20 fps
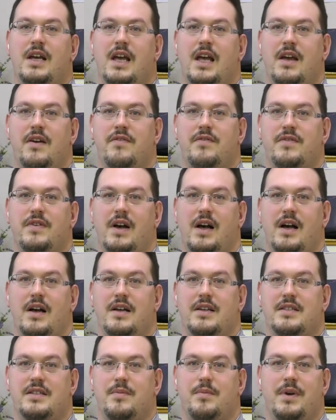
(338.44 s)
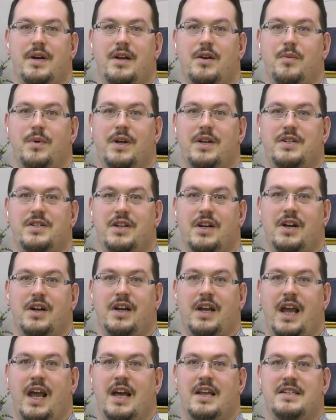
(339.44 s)
if uh, somebody in a
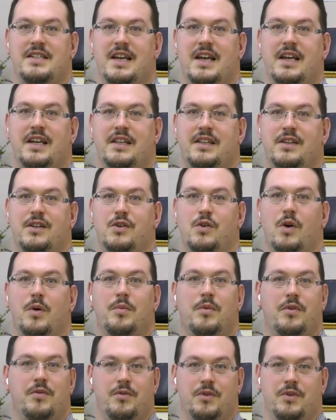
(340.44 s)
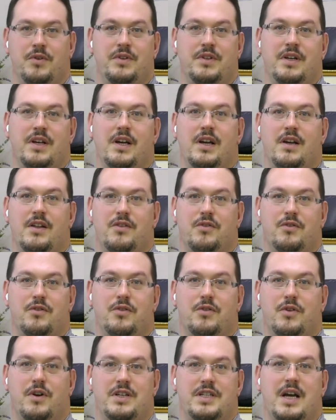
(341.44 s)
wheelchair can't take the normal route
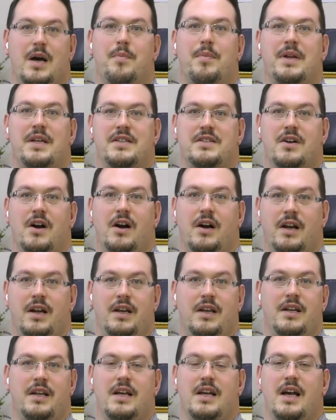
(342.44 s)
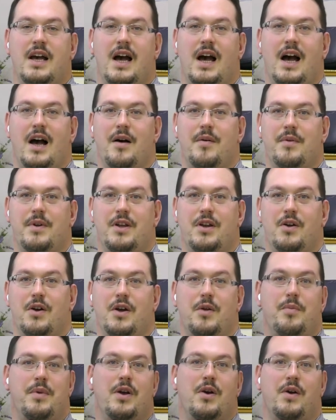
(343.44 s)
through a Japanese garden, uh, you know,
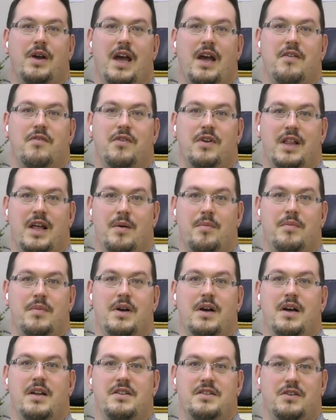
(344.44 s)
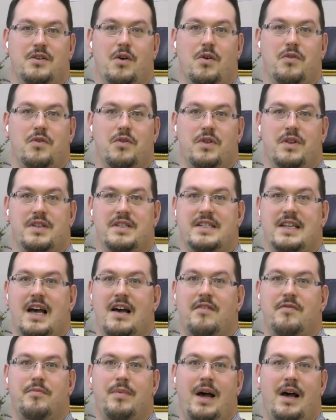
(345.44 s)
it'd be okay for them to go through the
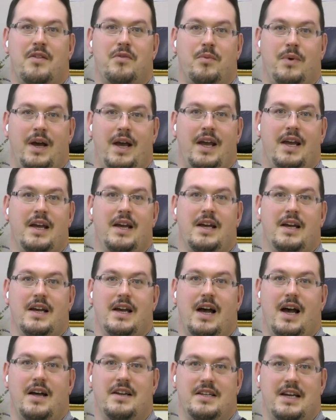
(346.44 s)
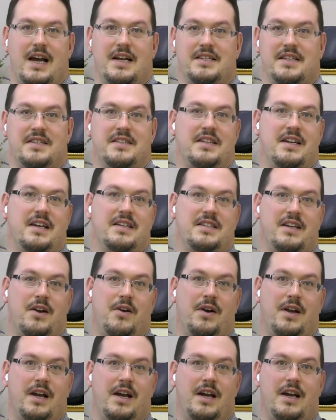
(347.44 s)
staff pathway uh, to access the next
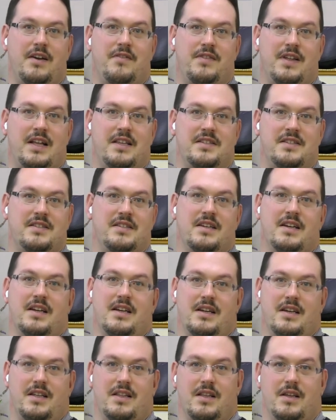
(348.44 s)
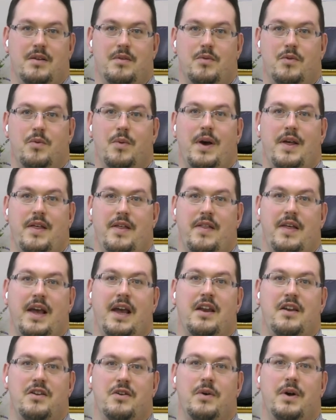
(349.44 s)
area if that's the, the way that they
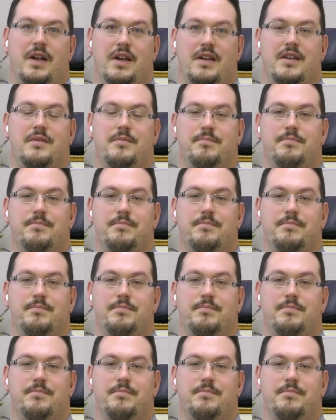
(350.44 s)
can do it.